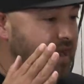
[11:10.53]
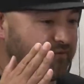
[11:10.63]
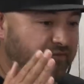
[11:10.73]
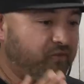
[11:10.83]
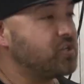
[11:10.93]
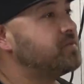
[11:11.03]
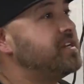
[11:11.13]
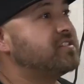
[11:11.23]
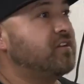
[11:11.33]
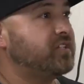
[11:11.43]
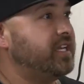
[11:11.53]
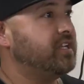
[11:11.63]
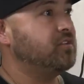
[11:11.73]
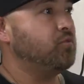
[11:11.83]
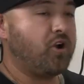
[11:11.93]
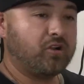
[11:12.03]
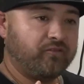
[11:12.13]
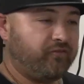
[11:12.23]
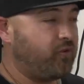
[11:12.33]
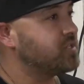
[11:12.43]
force myself to get in the water,
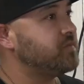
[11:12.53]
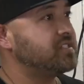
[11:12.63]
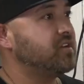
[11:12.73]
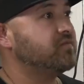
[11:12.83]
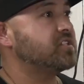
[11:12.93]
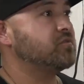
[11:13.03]
force myself to yep.